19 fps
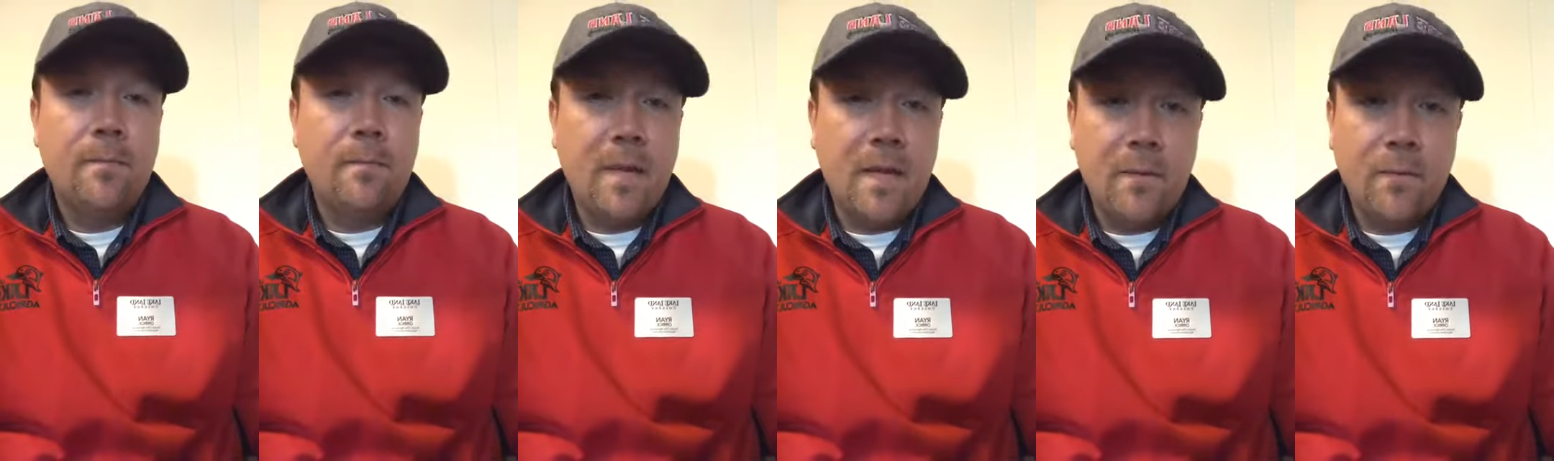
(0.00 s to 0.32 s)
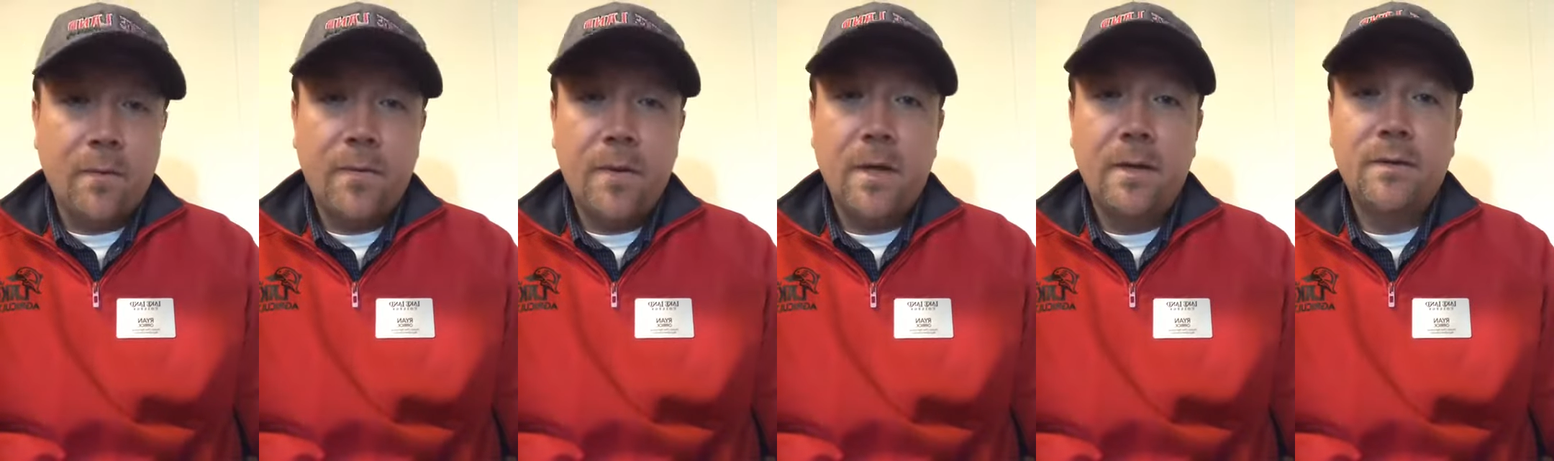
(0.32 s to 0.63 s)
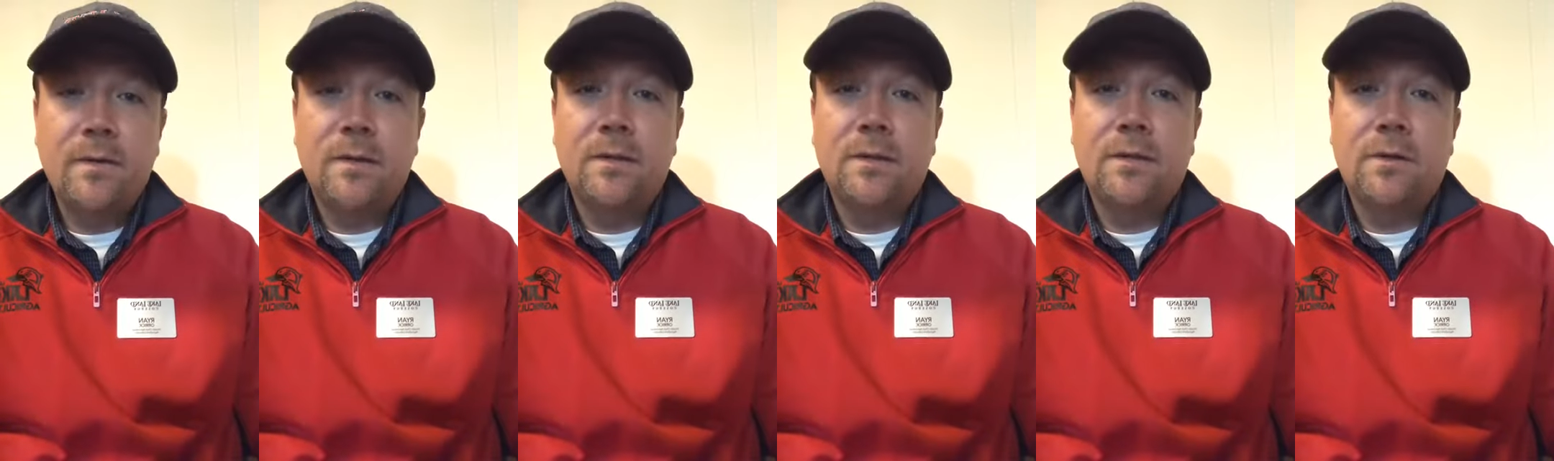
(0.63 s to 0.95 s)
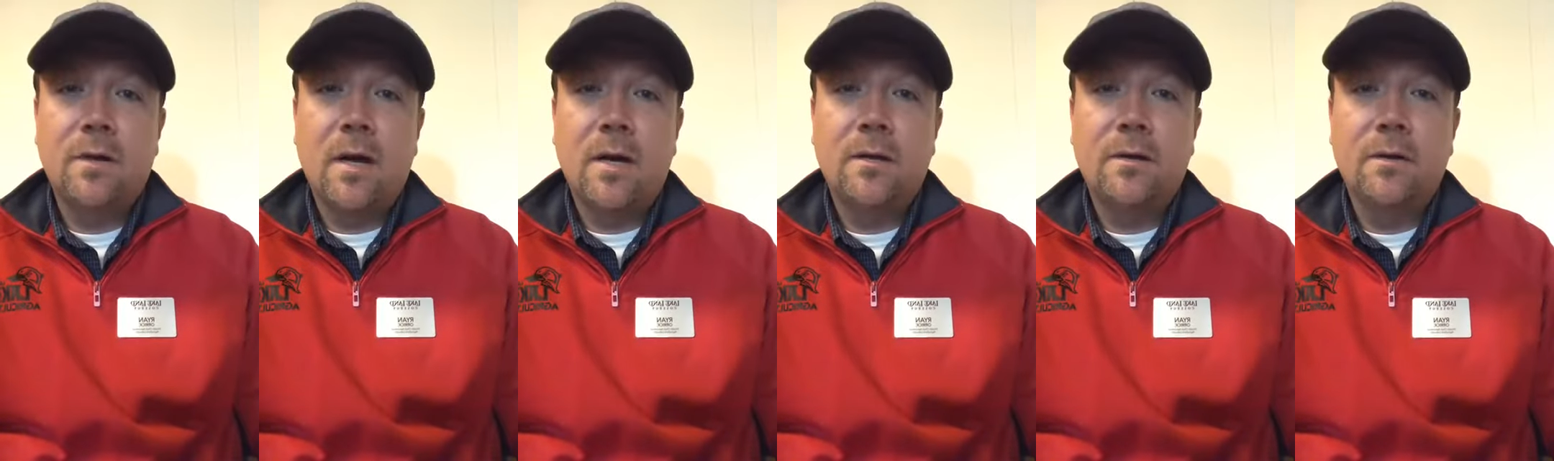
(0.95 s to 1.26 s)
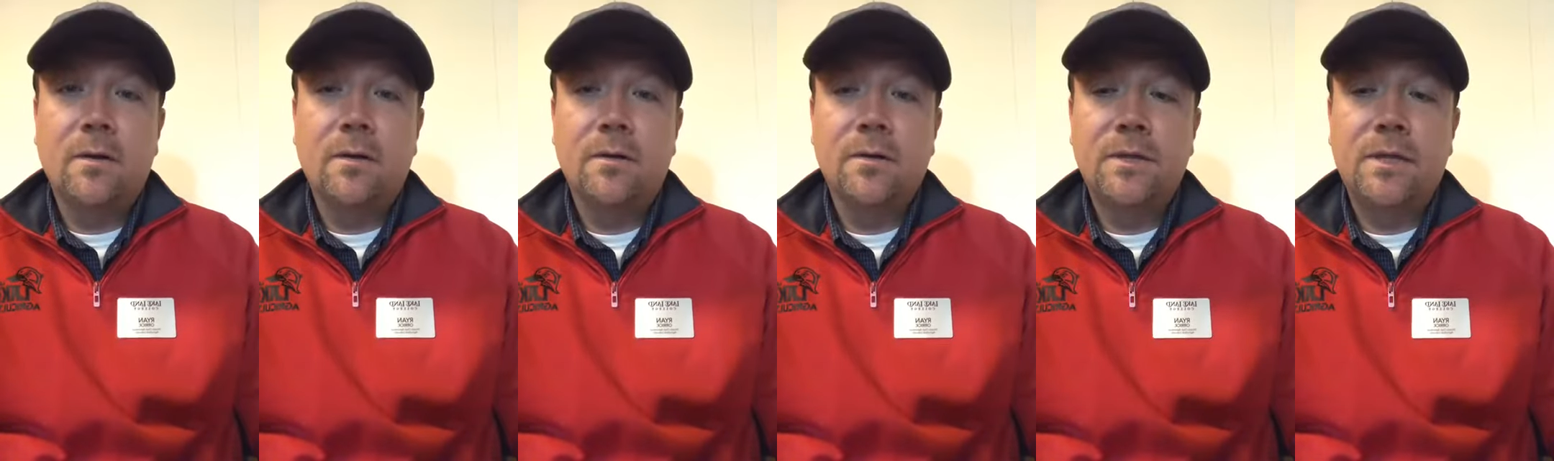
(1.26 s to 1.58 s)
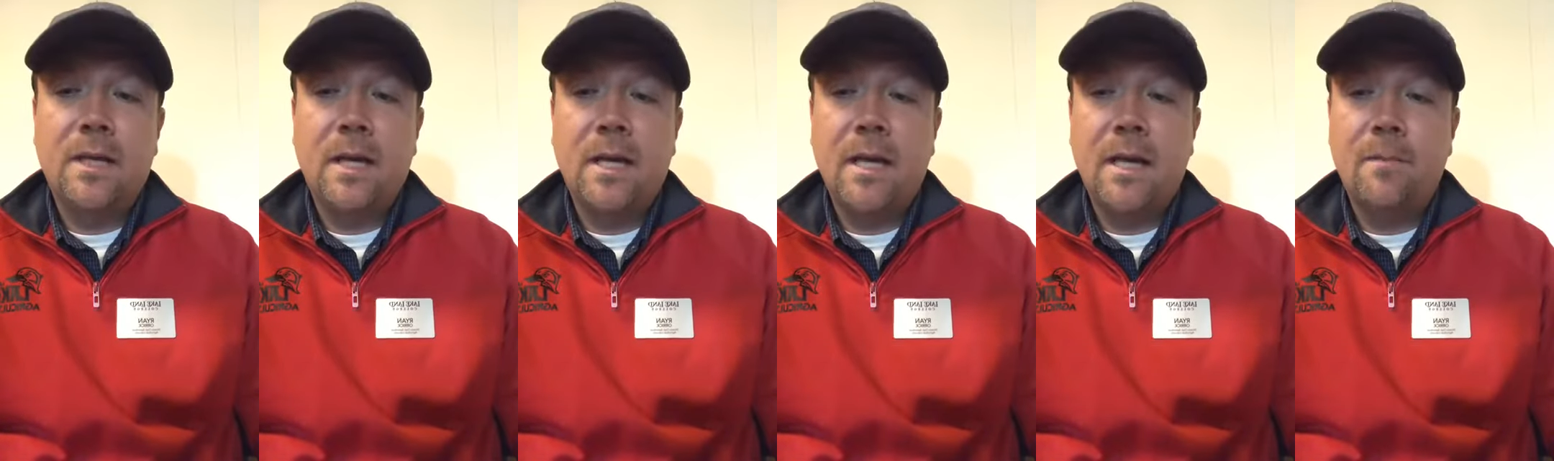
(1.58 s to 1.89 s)
Meet with those
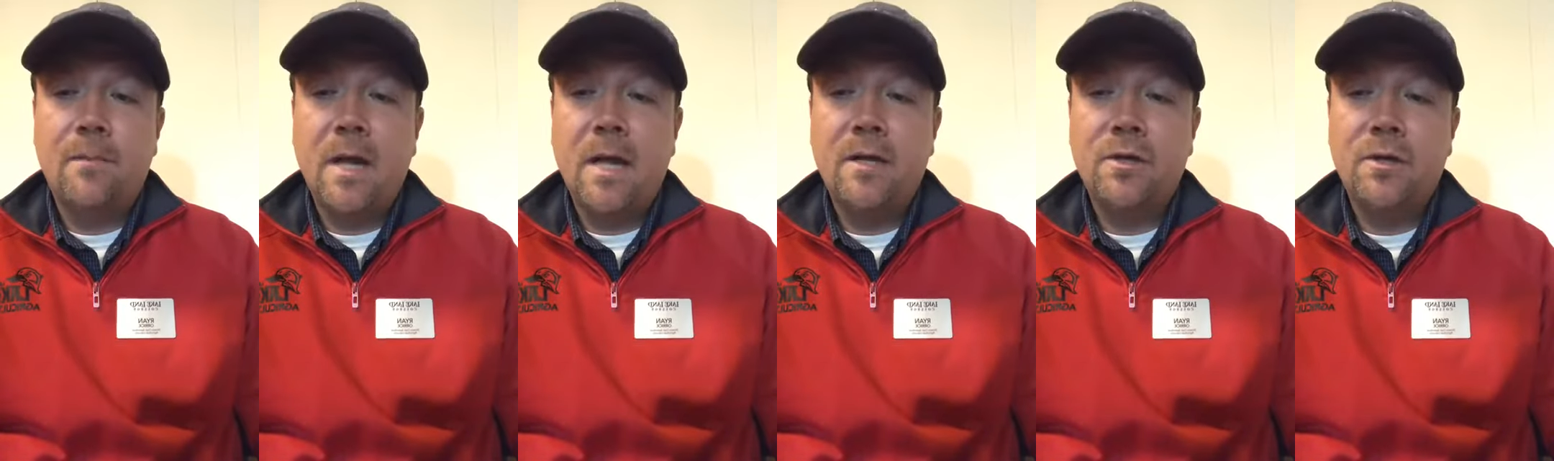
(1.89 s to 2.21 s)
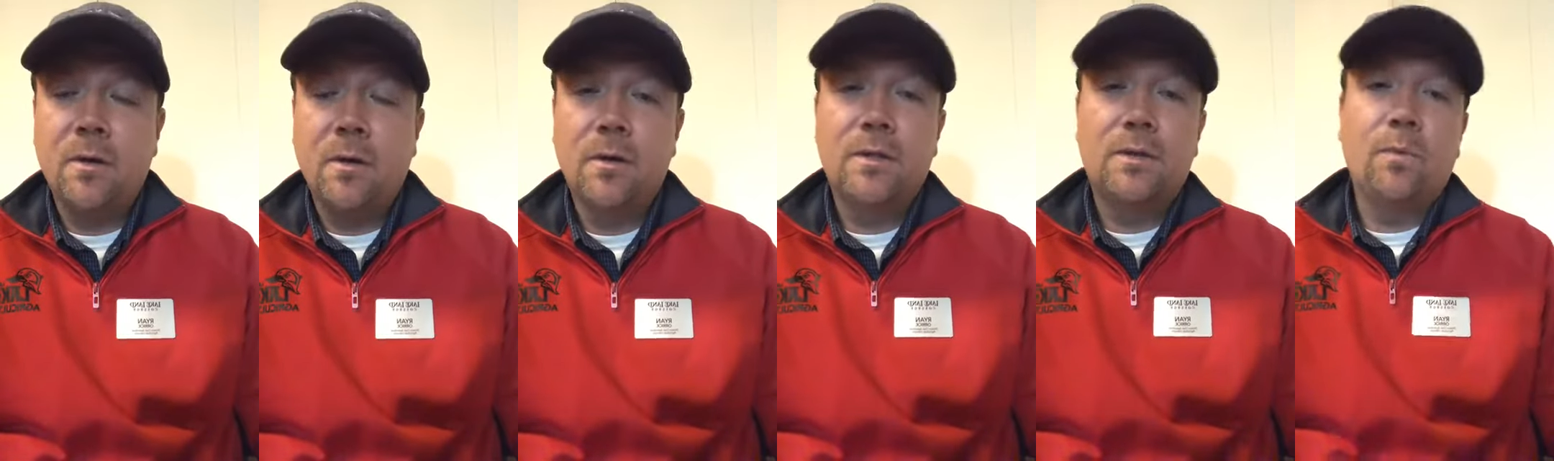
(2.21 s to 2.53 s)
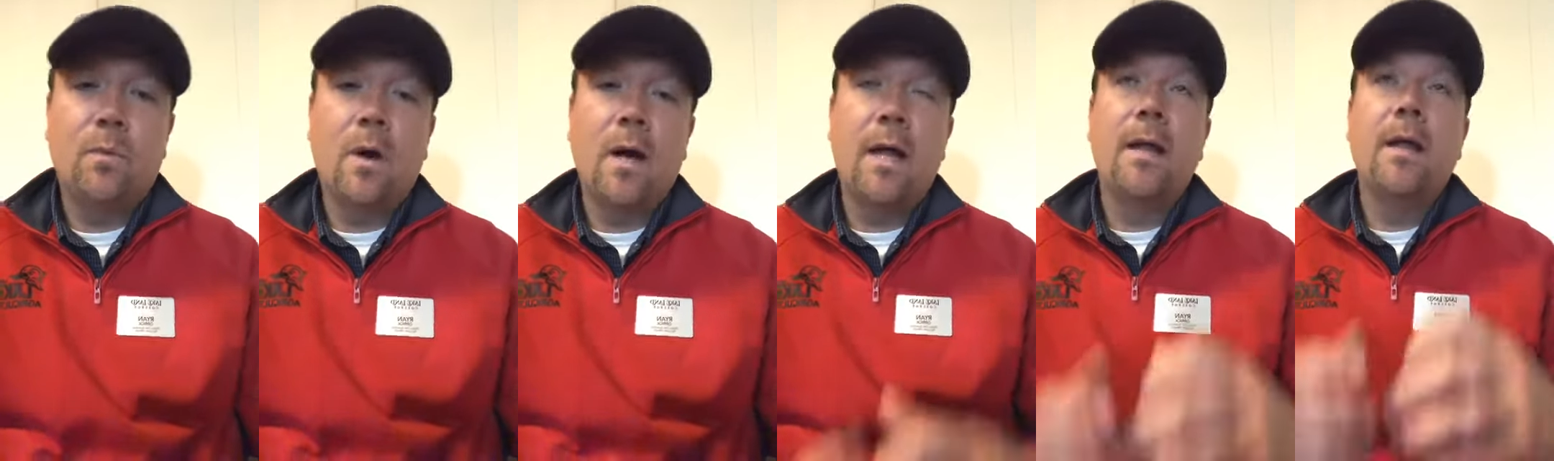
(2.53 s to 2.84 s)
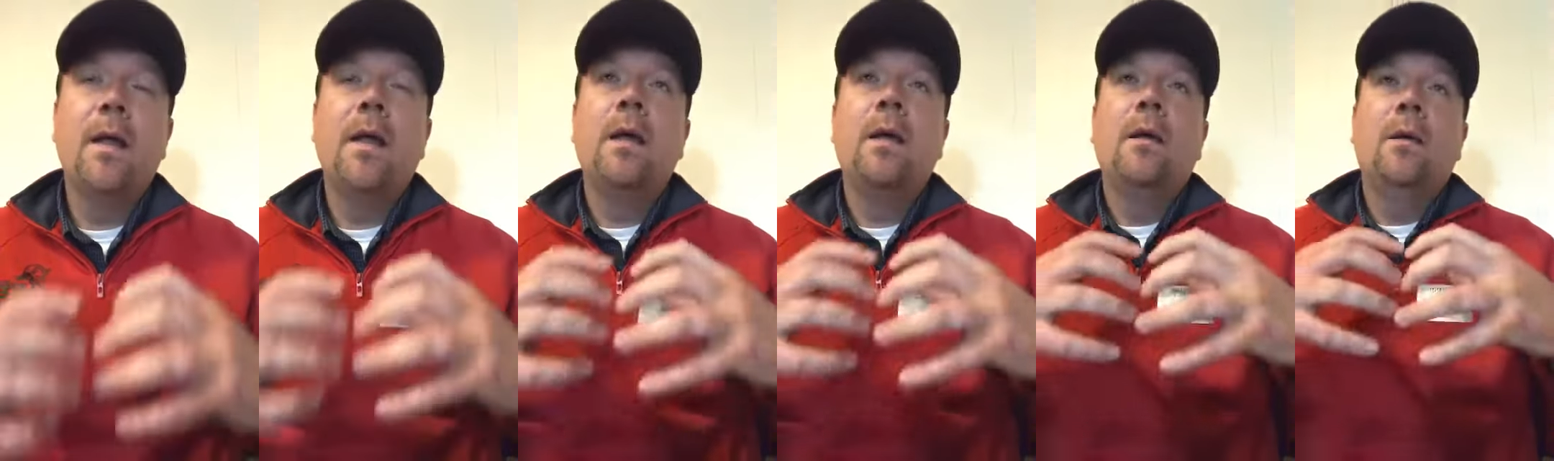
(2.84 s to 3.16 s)
instructors, and again, make sure it's what